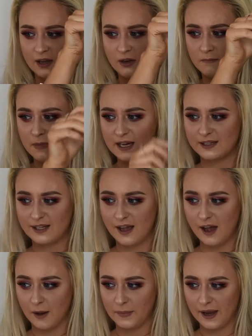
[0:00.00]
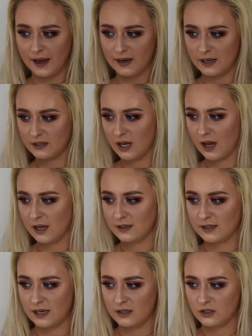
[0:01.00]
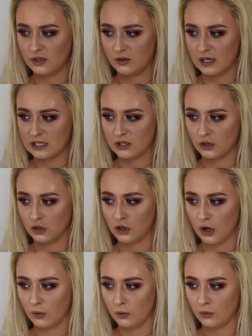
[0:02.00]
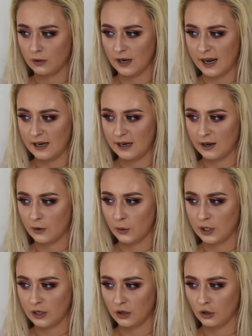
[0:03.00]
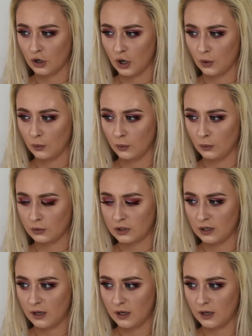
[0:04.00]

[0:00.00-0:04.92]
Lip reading: you mix it up and it turns into this gold, like liquid gold